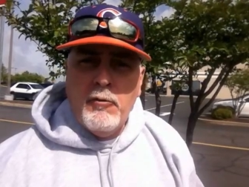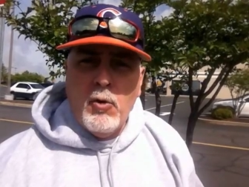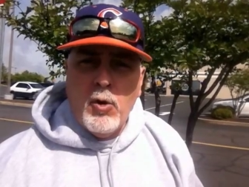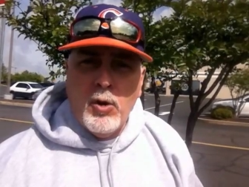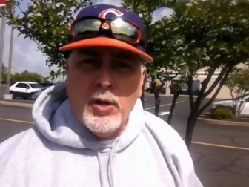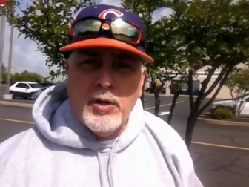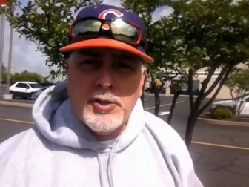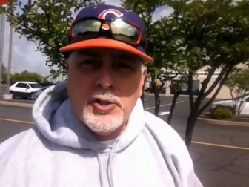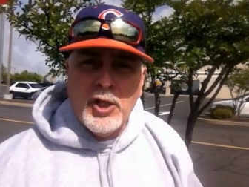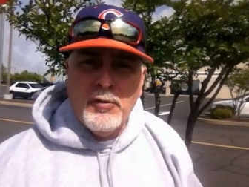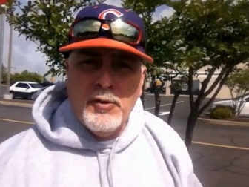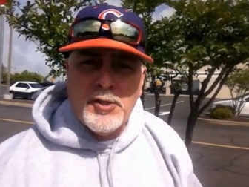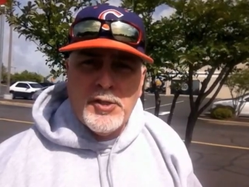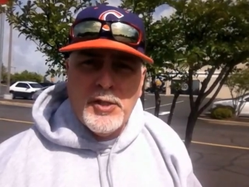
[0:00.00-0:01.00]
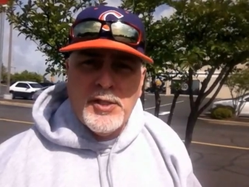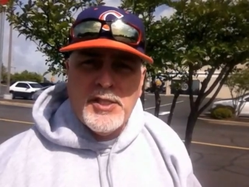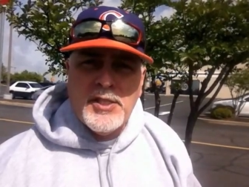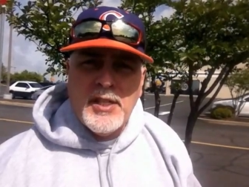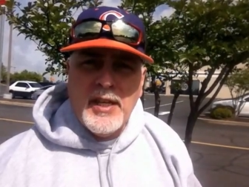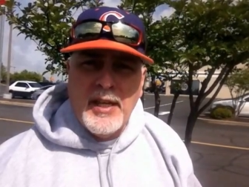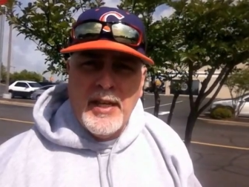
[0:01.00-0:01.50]
for
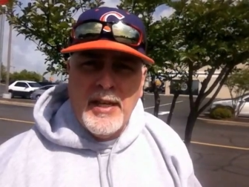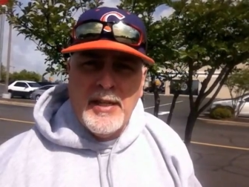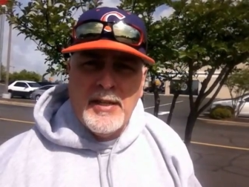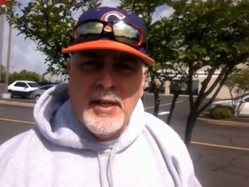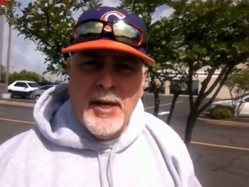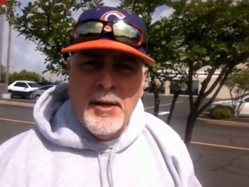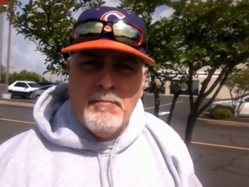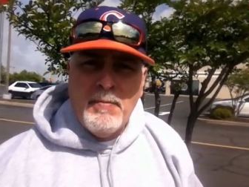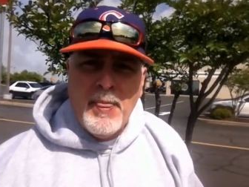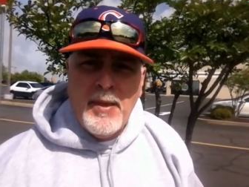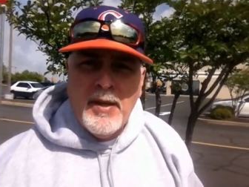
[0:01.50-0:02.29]
services and uh,